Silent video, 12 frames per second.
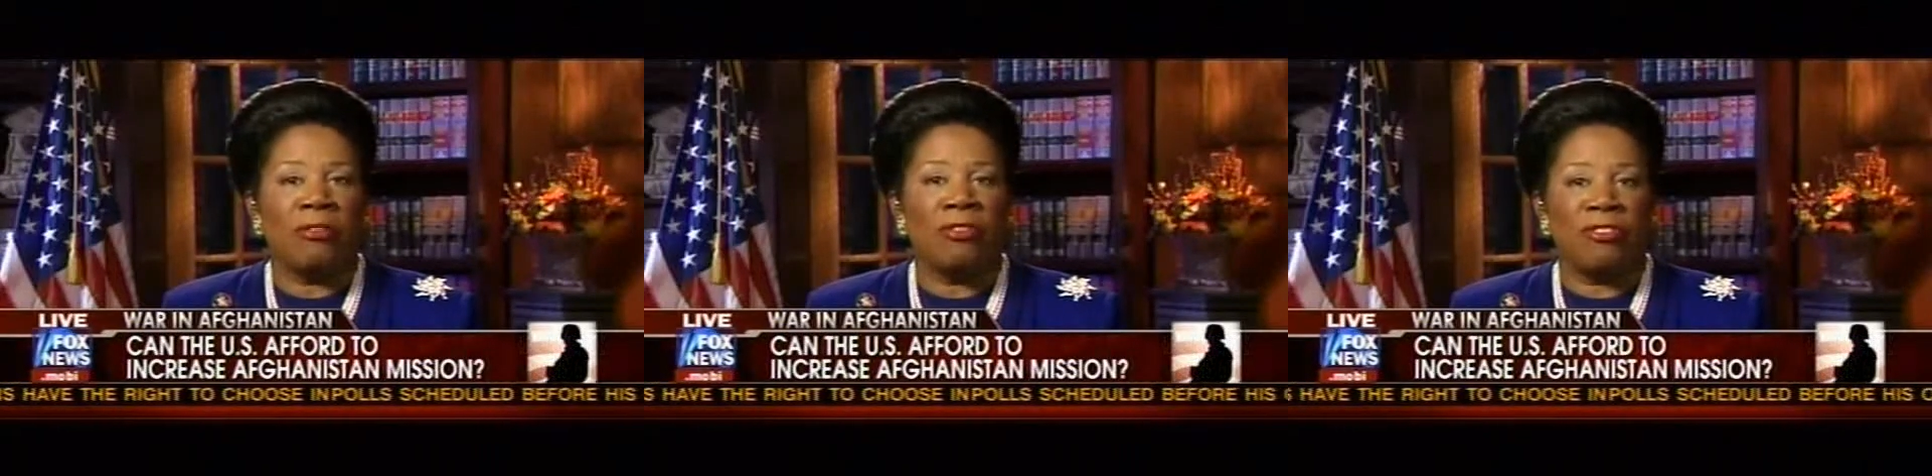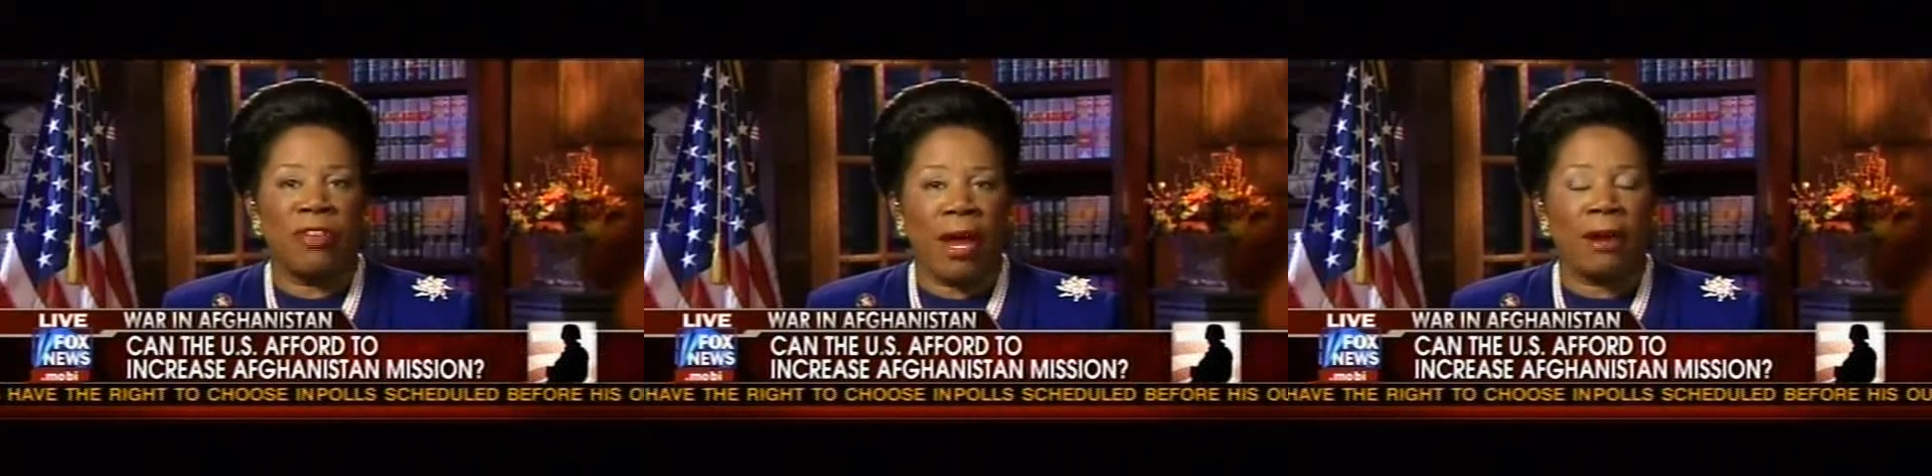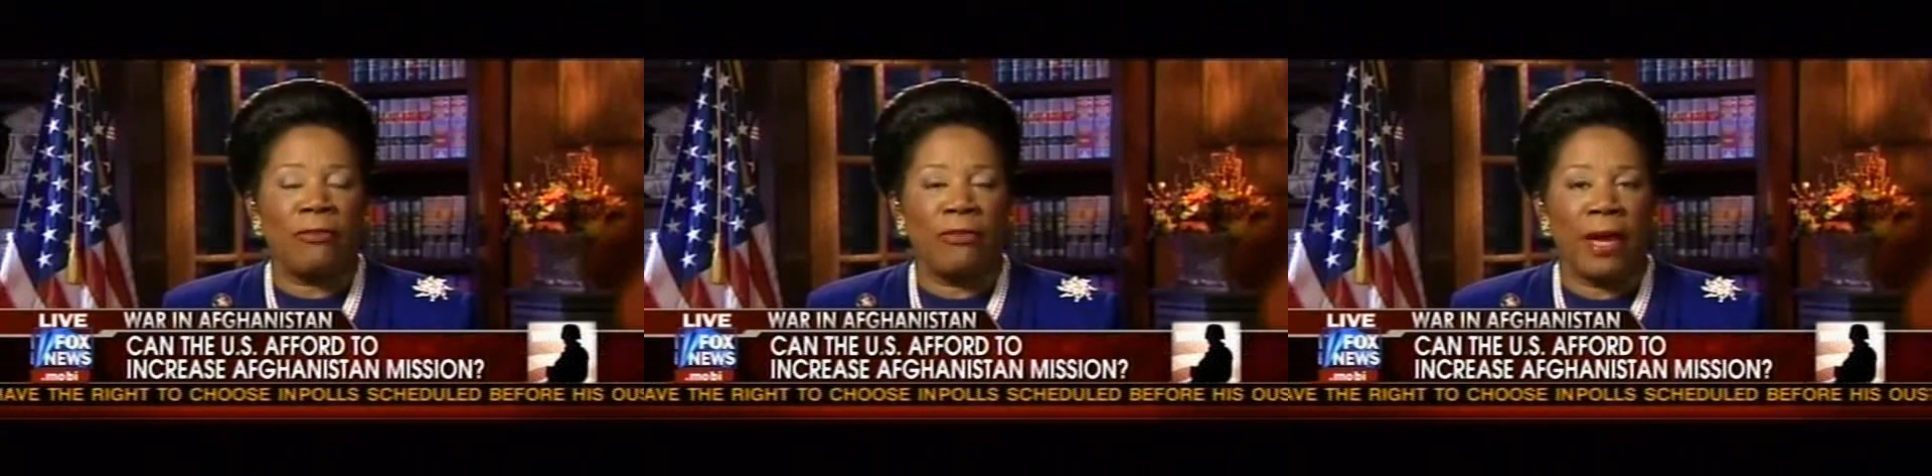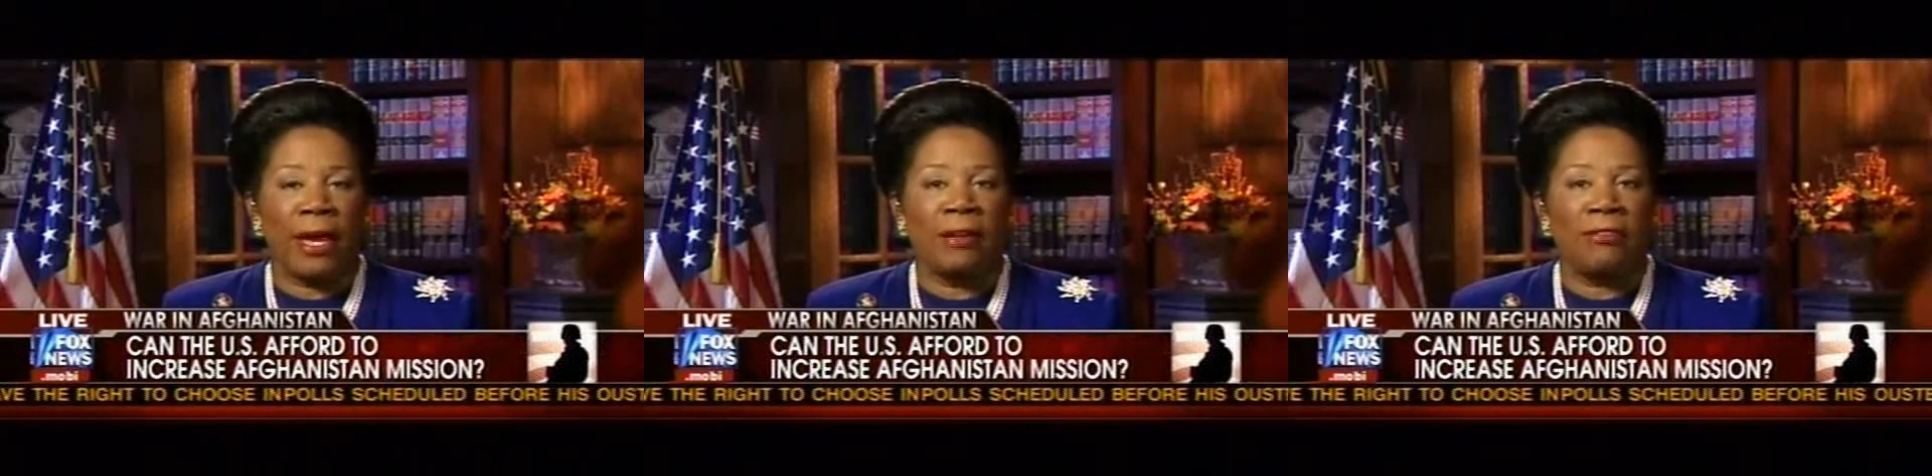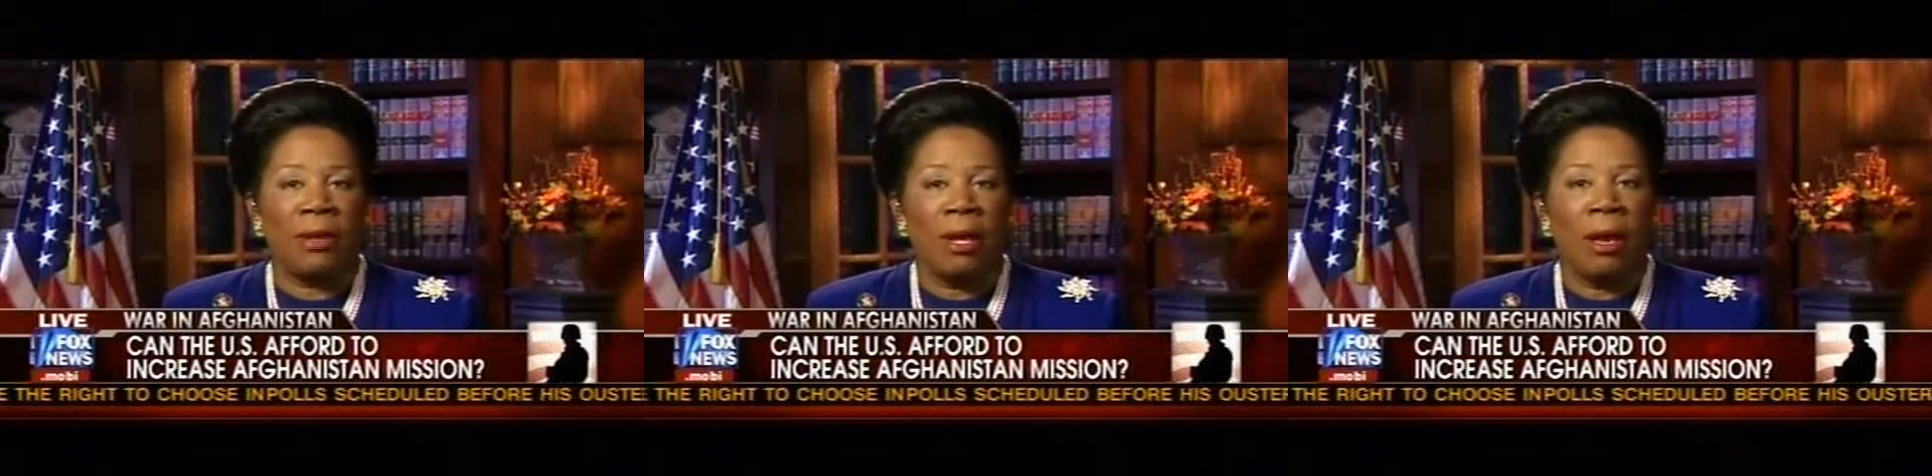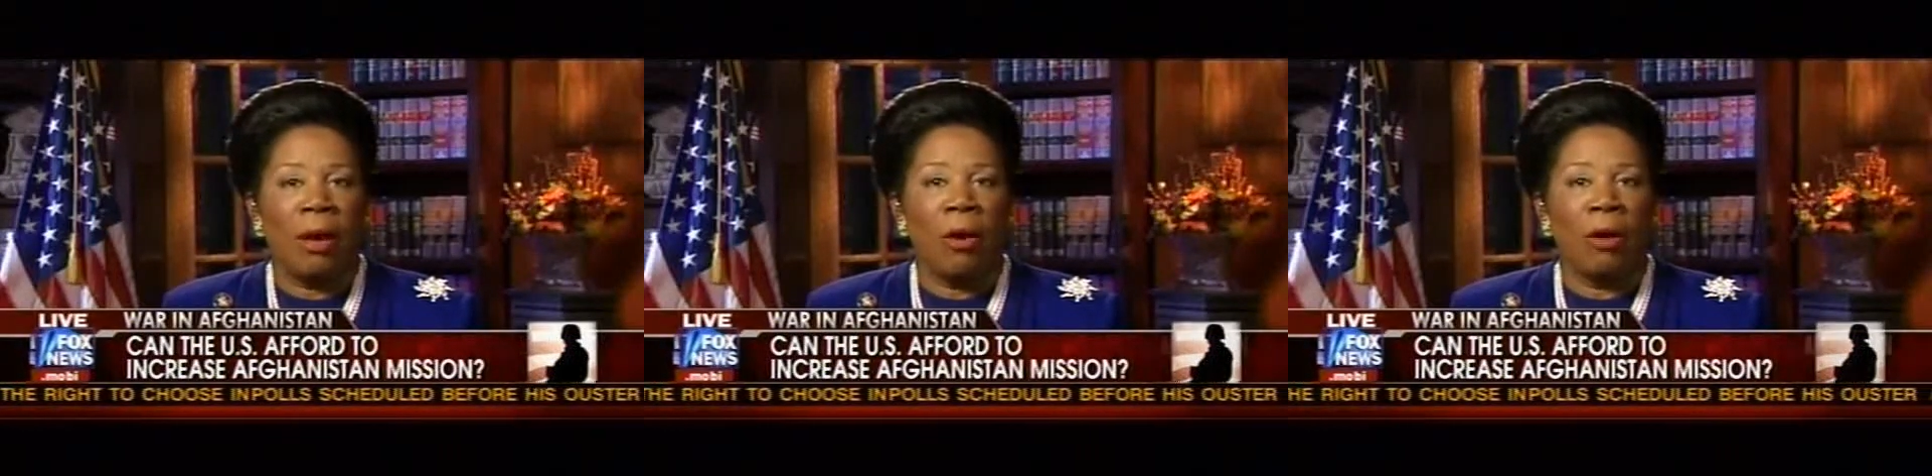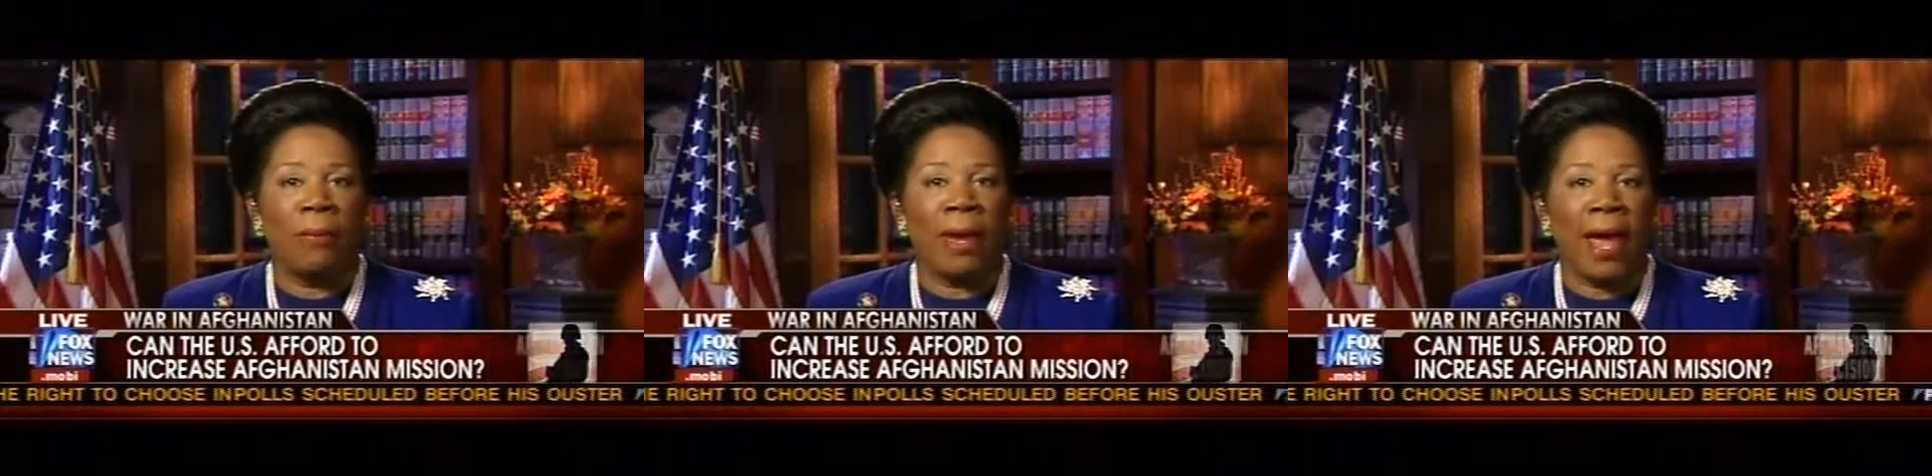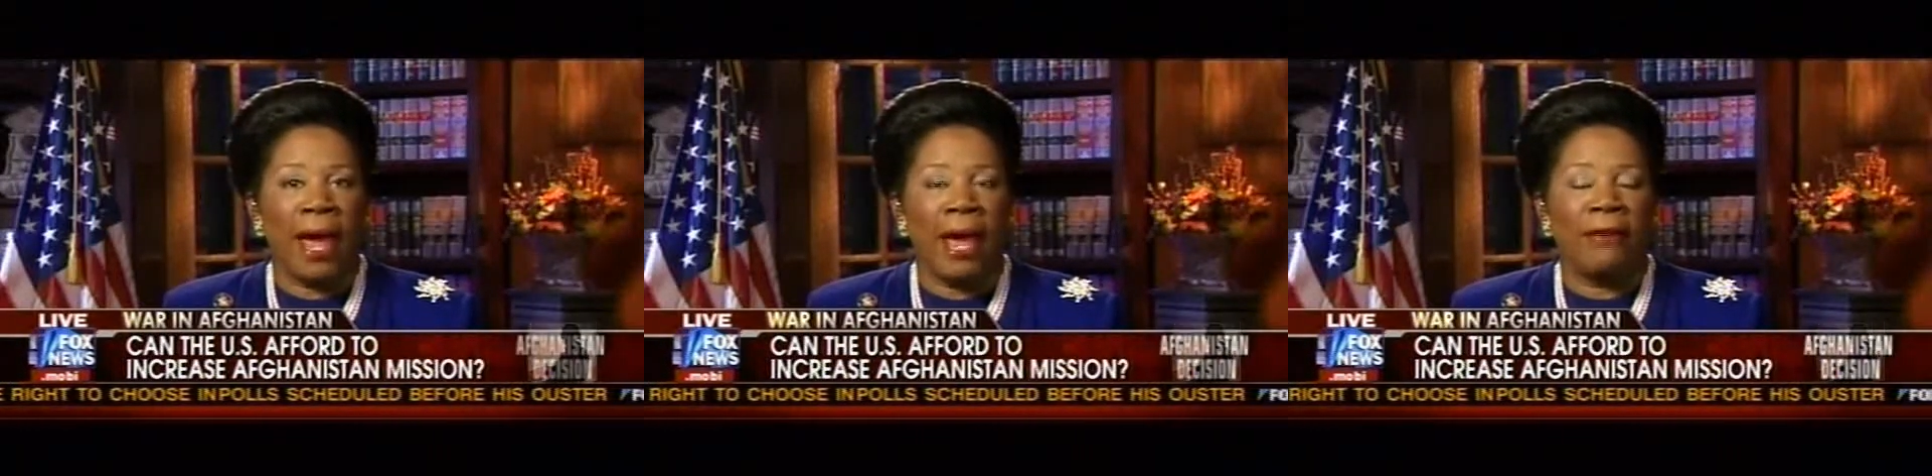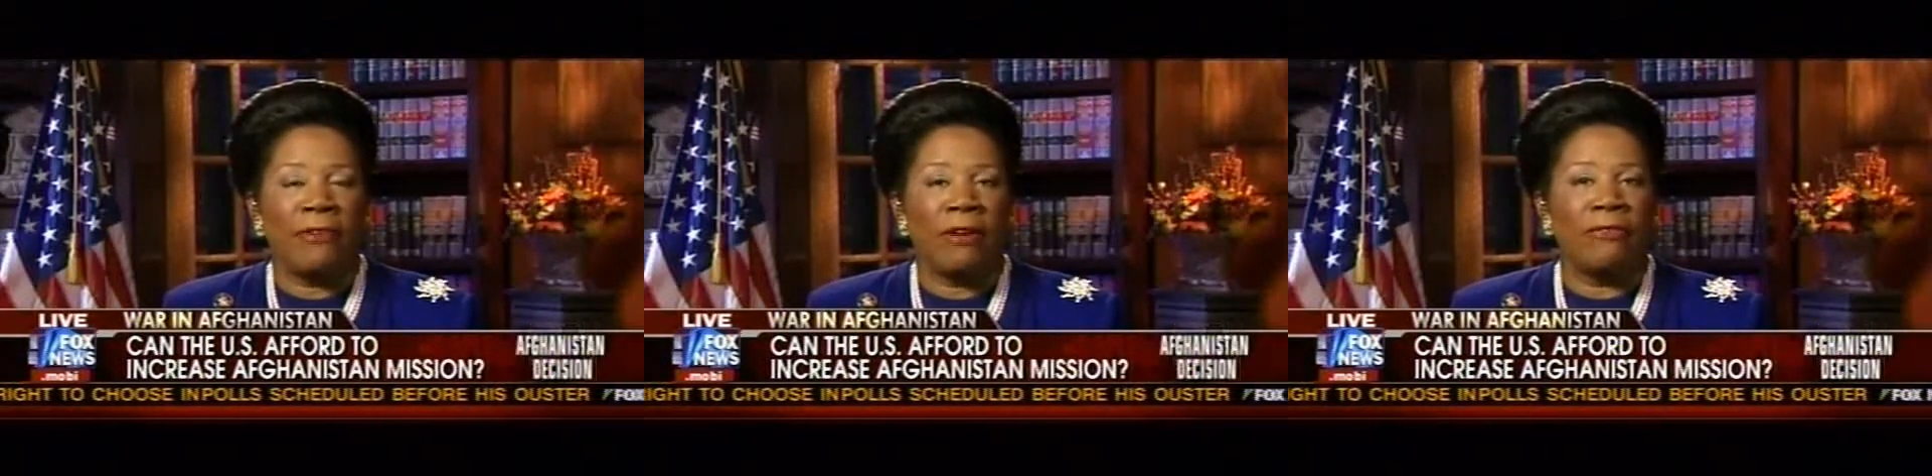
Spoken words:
to sacrifice on behalf